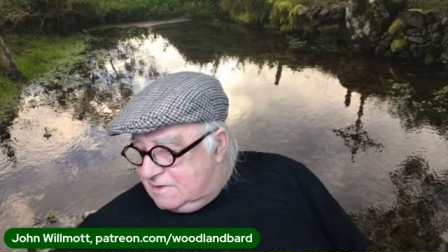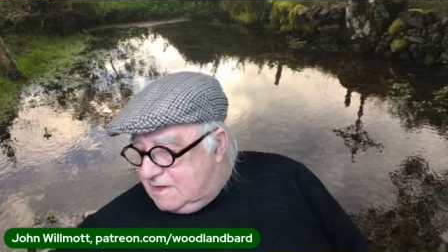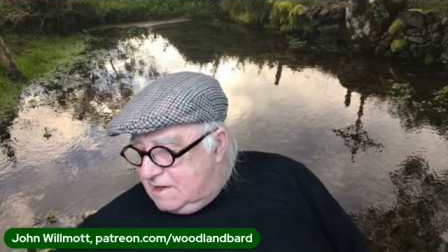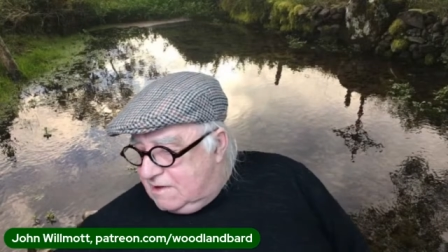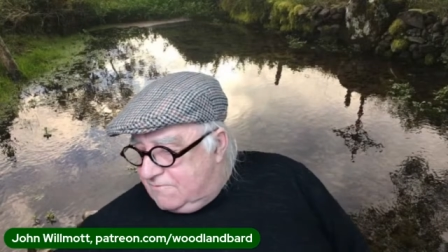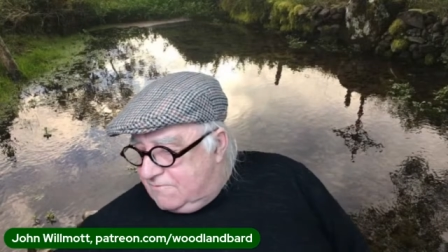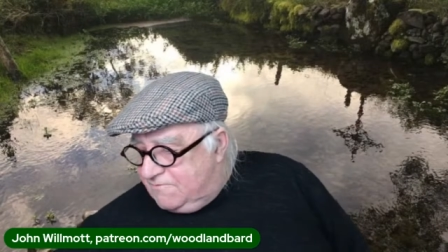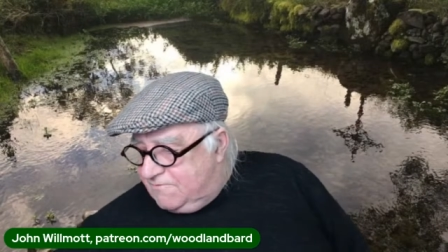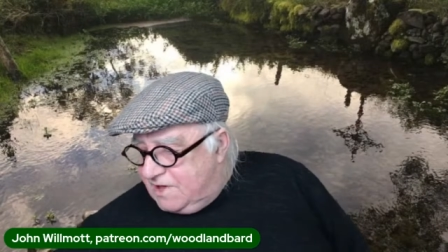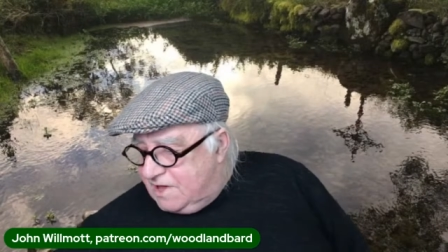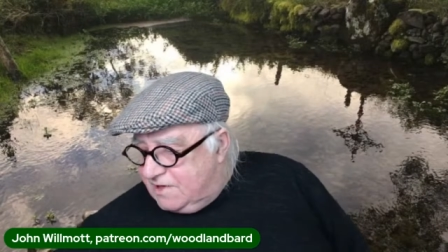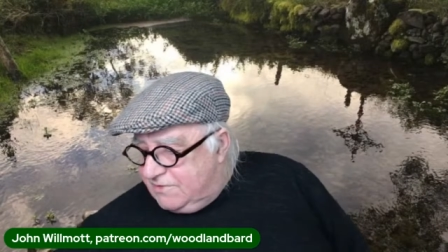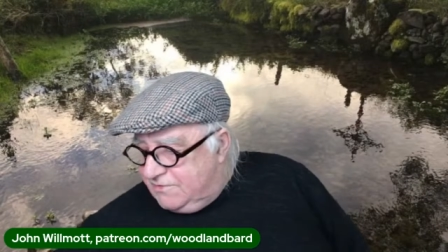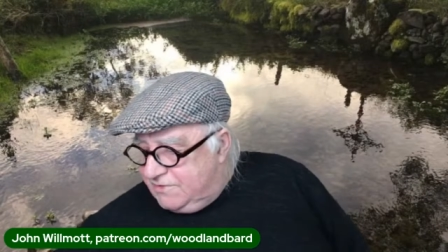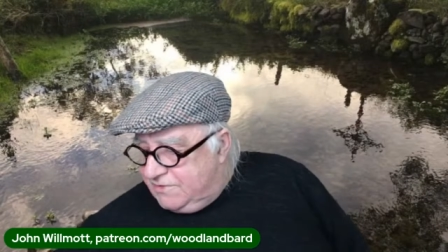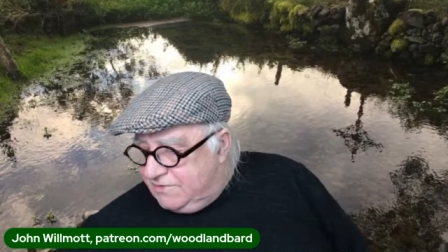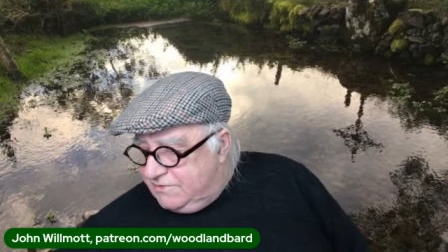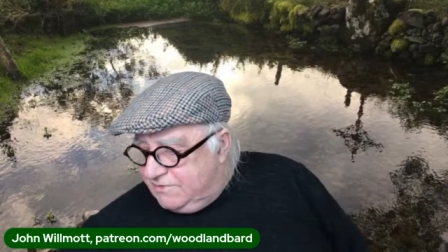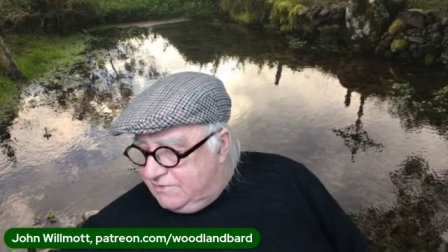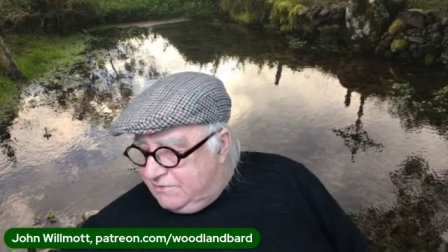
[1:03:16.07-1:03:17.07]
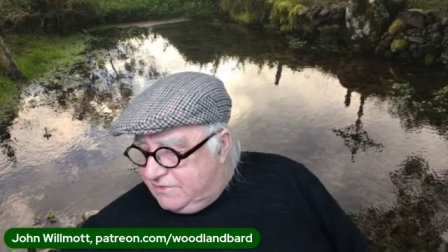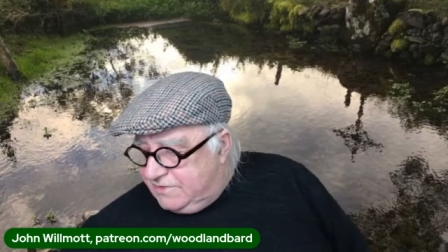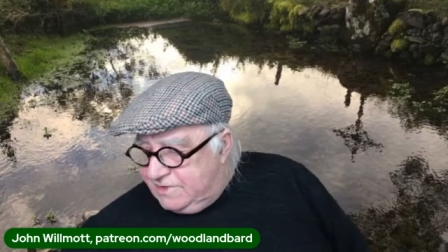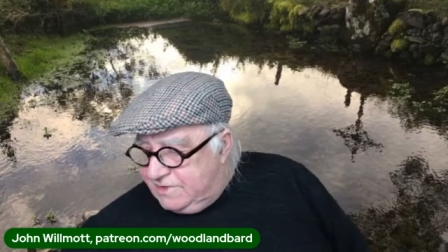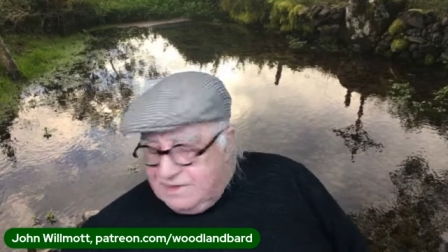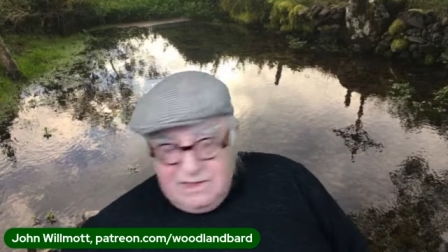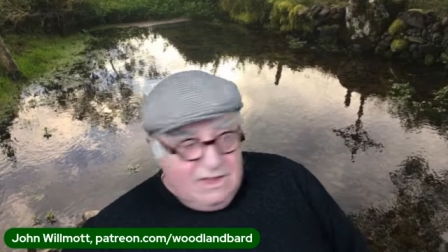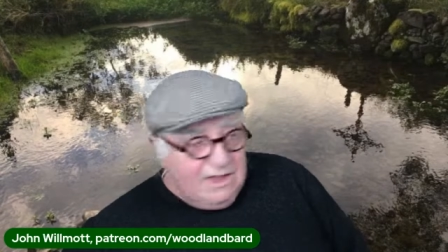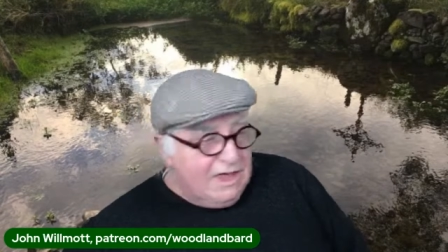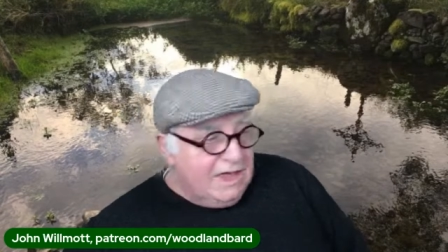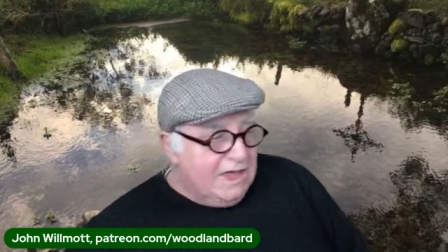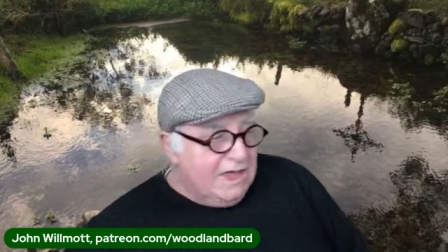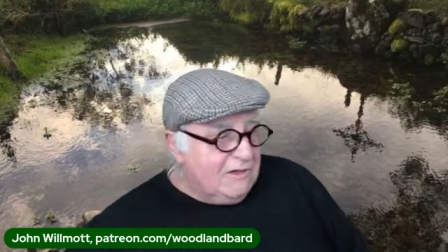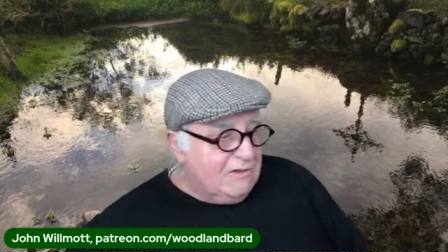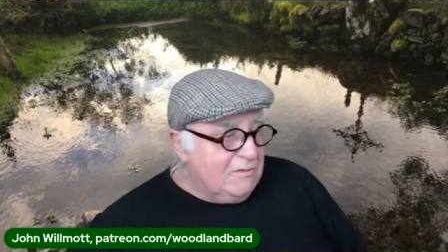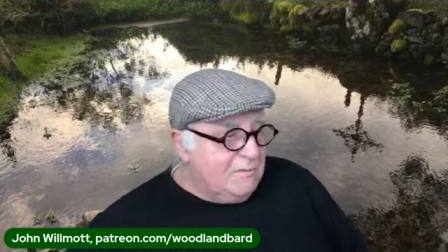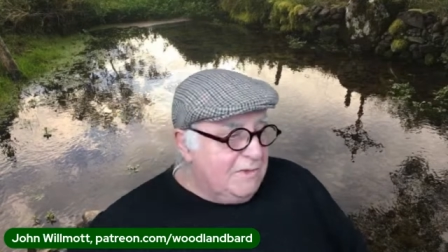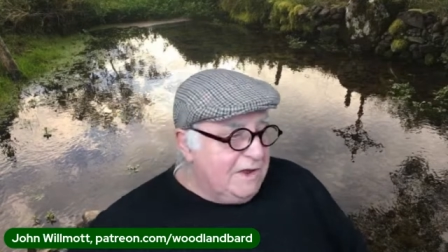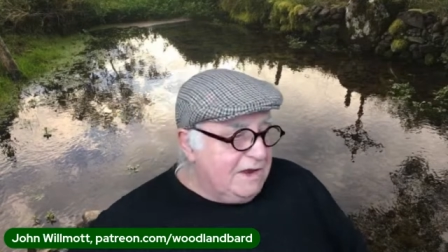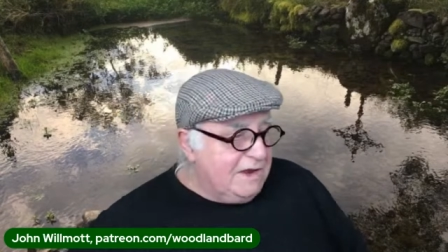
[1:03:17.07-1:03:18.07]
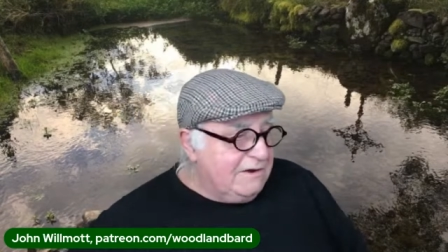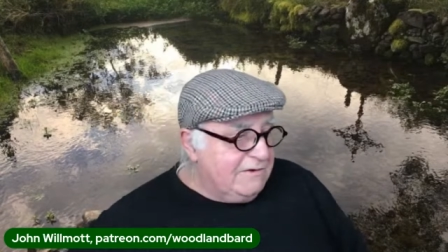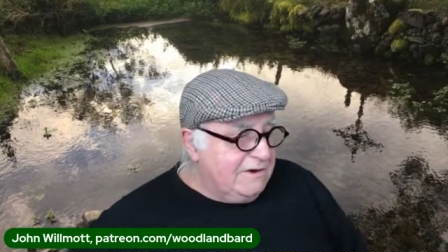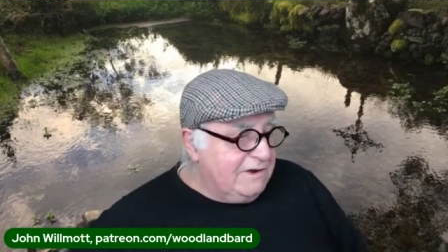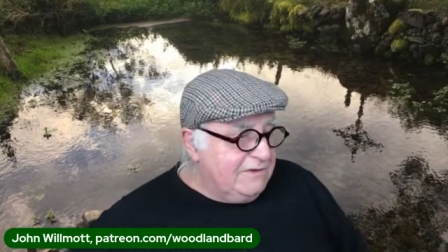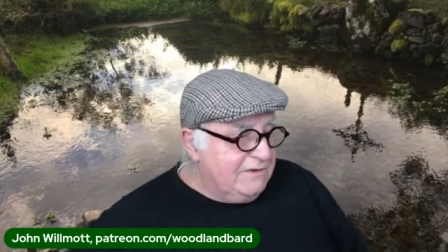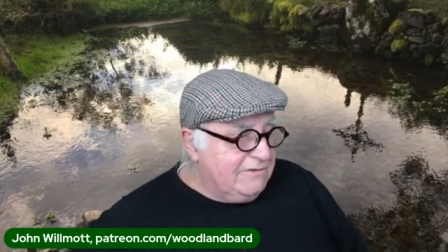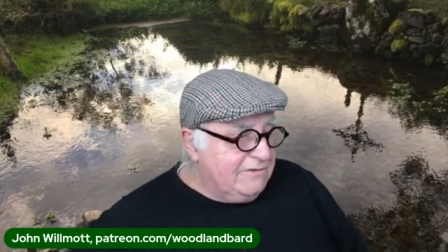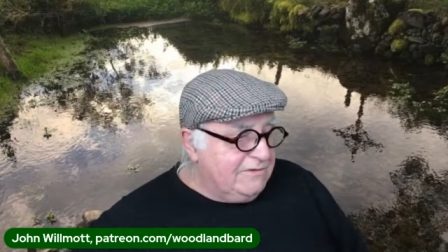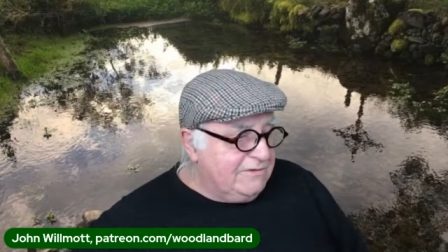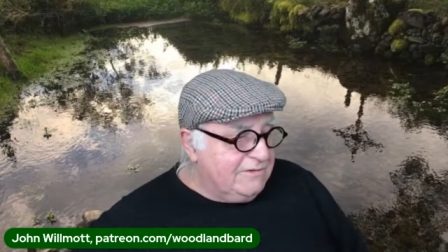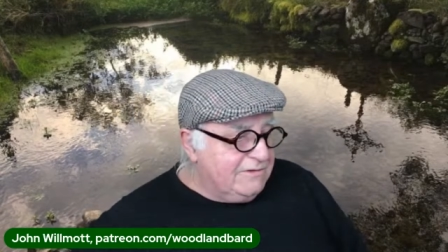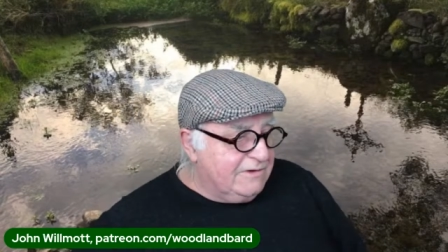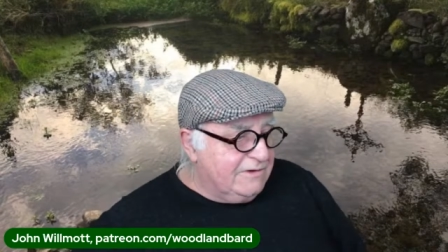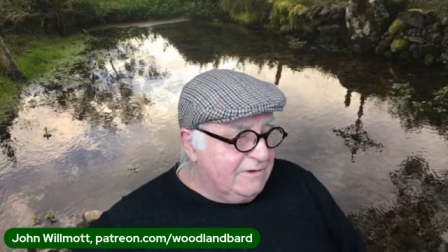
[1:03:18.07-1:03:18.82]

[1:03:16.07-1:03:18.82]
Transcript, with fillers: Our Fathers, the Hail Marys.